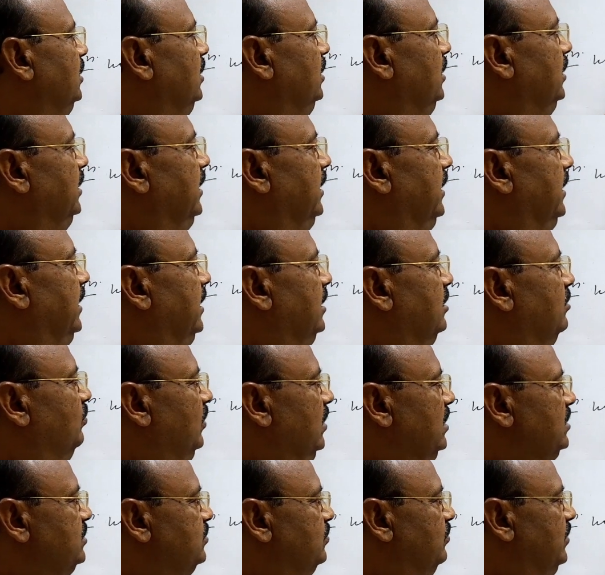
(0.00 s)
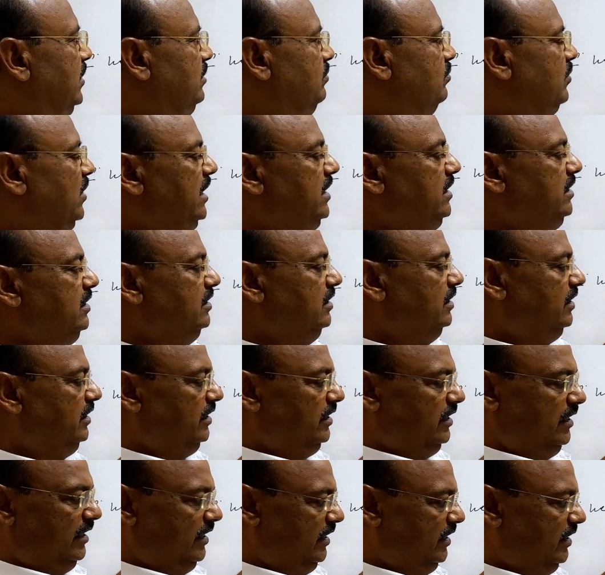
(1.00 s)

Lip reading: a n plus 1 by a